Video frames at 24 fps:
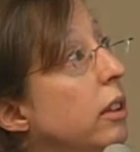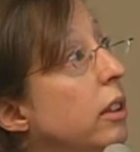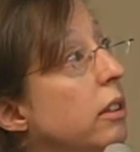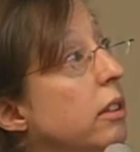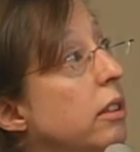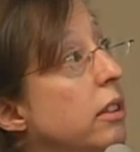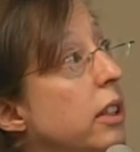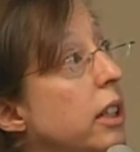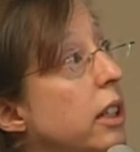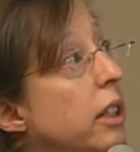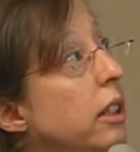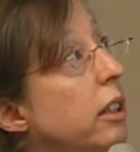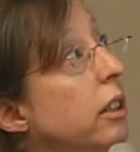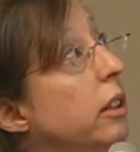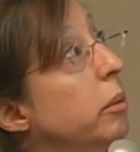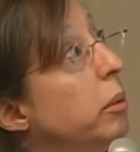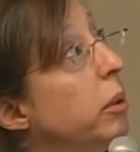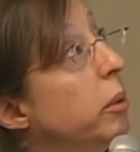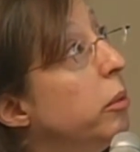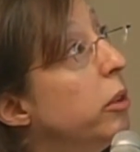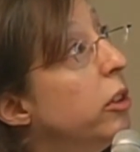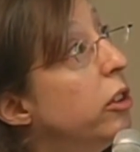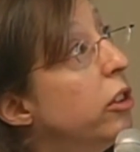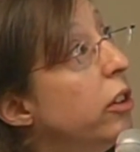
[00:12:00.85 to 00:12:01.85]
long-standing
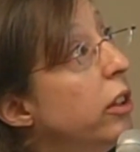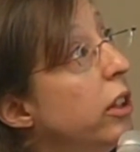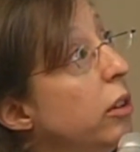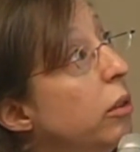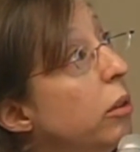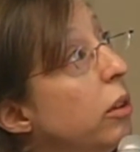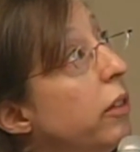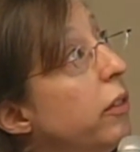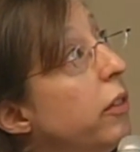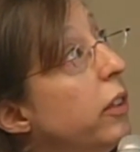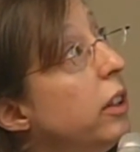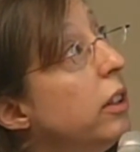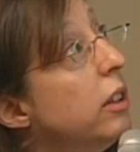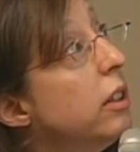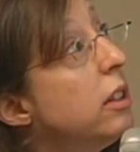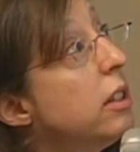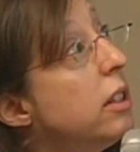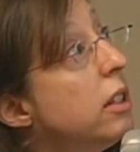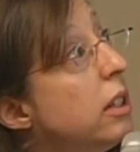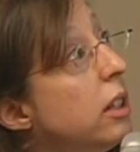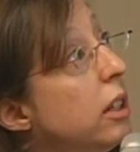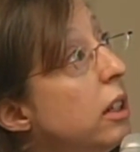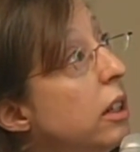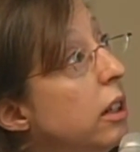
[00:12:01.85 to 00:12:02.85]
commitment to the
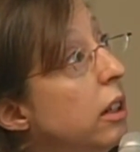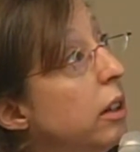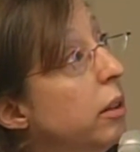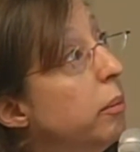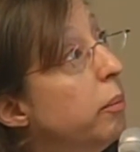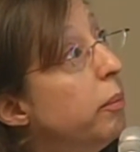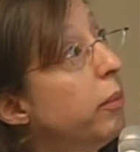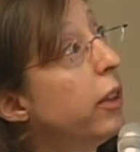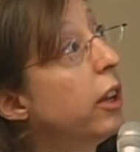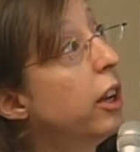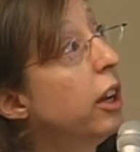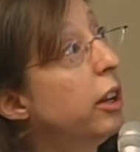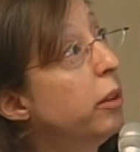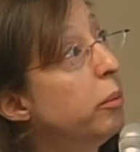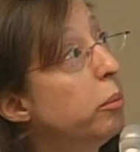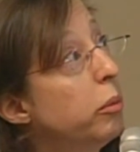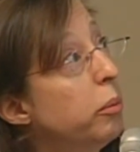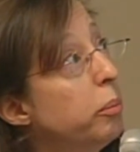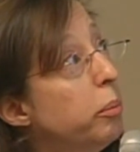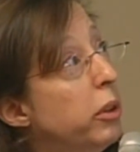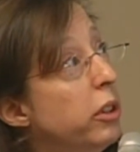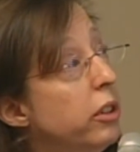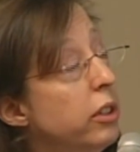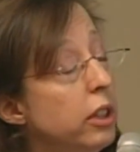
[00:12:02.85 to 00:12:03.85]
orphans,
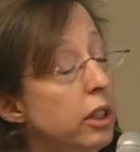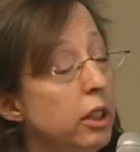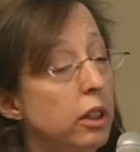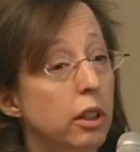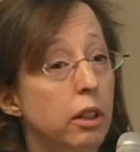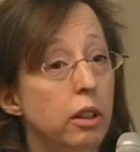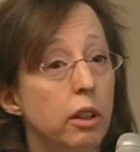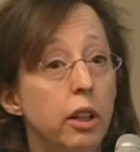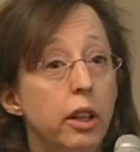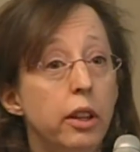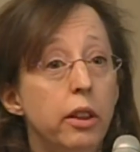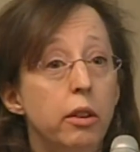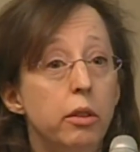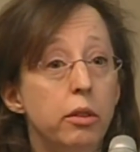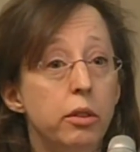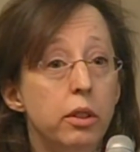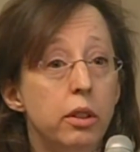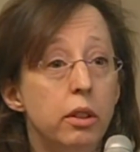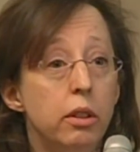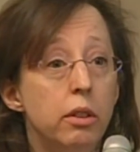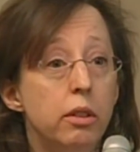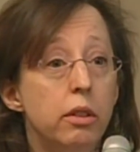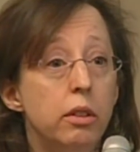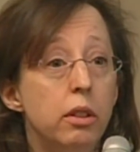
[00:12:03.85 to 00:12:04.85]
and particularly
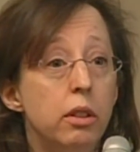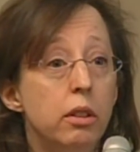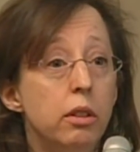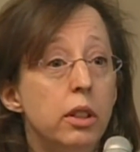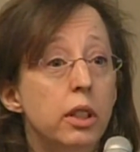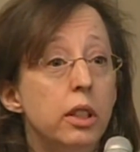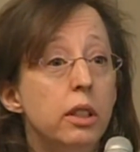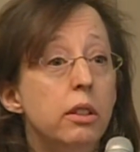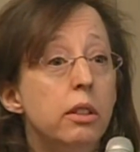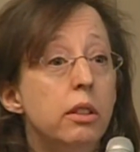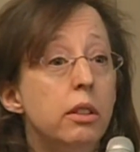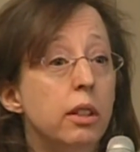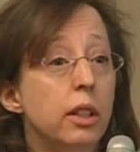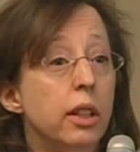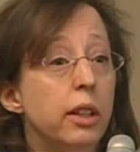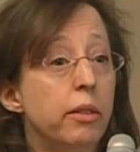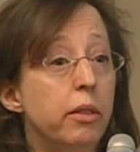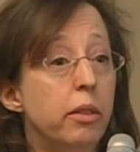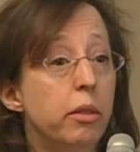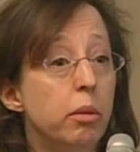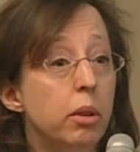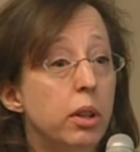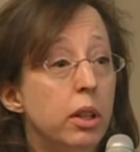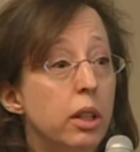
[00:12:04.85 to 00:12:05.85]
those that are serious,
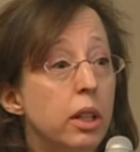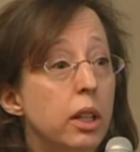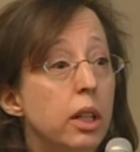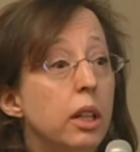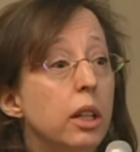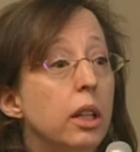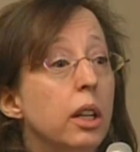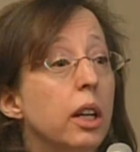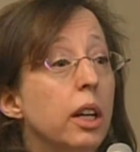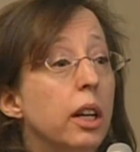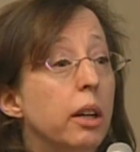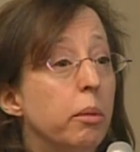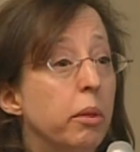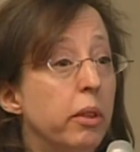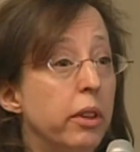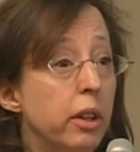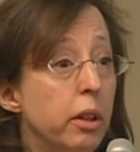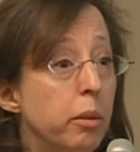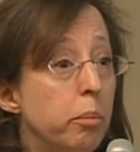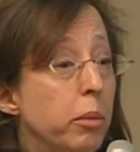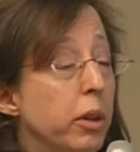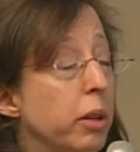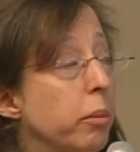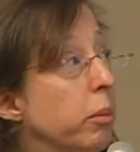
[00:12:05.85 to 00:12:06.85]
life-threatening, and with
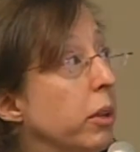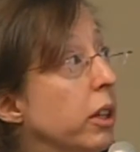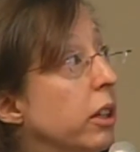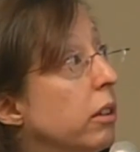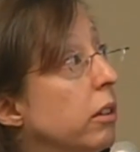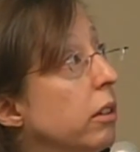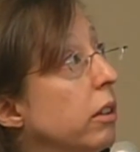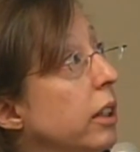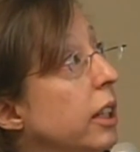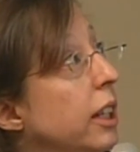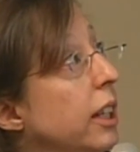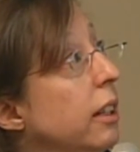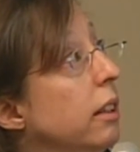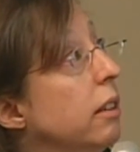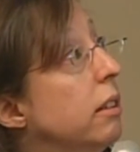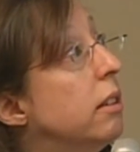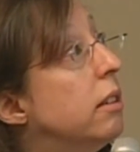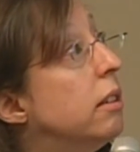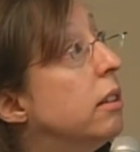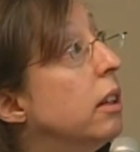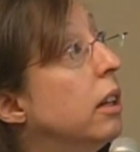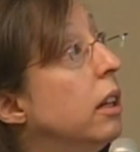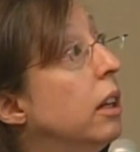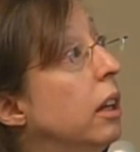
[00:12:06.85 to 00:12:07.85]
unmet medical
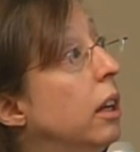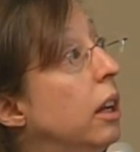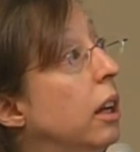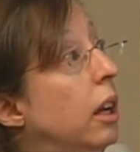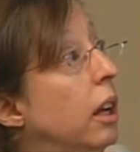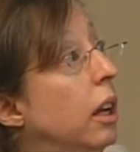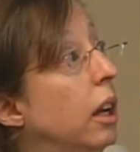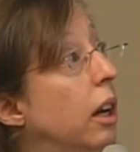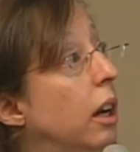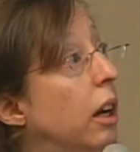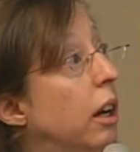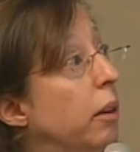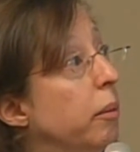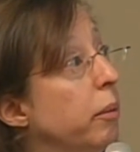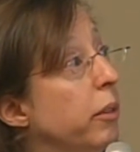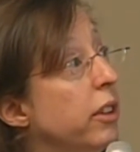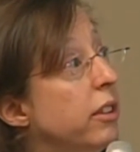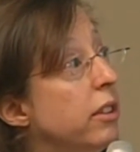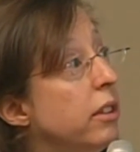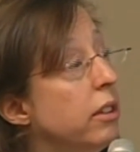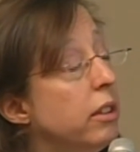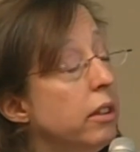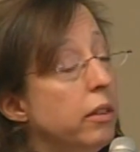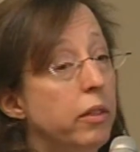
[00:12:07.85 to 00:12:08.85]
needs.
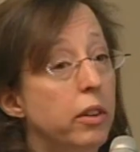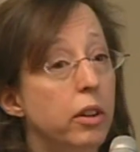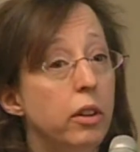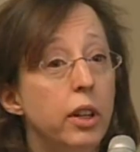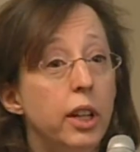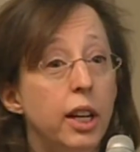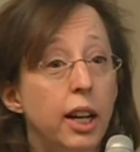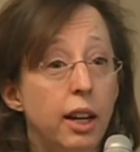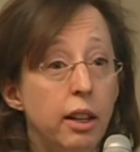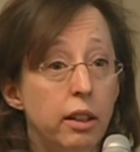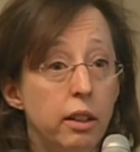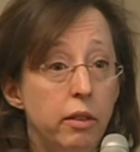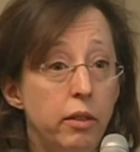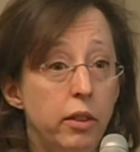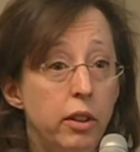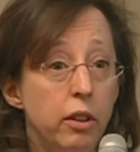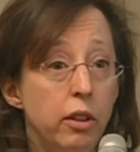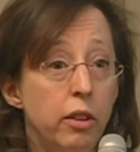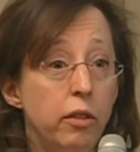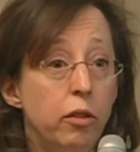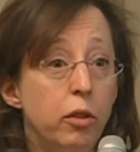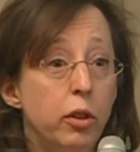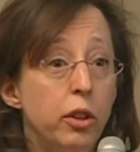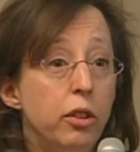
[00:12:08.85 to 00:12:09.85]
This is a very active
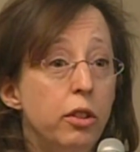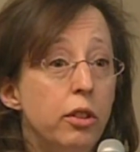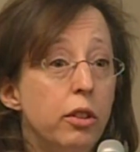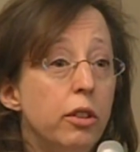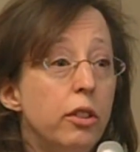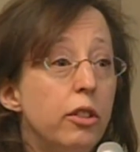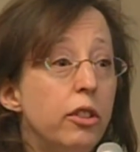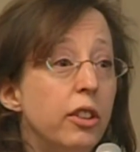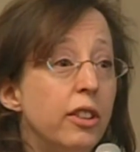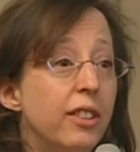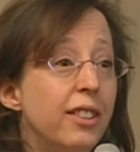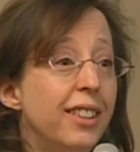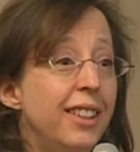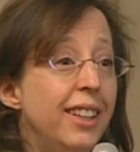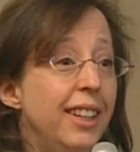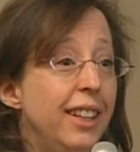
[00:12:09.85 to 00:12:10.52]
area of research. It's